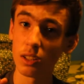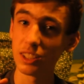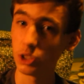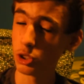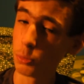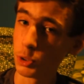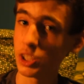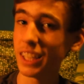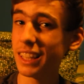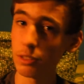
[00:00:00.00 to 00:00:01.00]

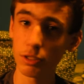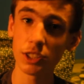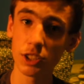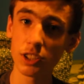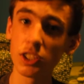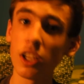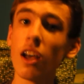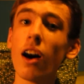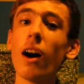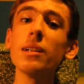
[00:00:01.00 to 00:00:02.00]
installments in the franchise,
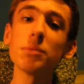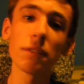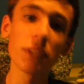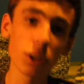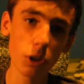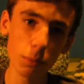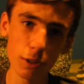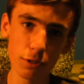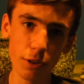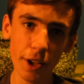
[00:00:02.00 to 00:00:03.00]
I'm giving The Goblet
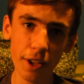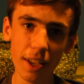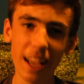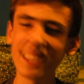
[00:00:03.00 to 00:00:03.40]
of Fire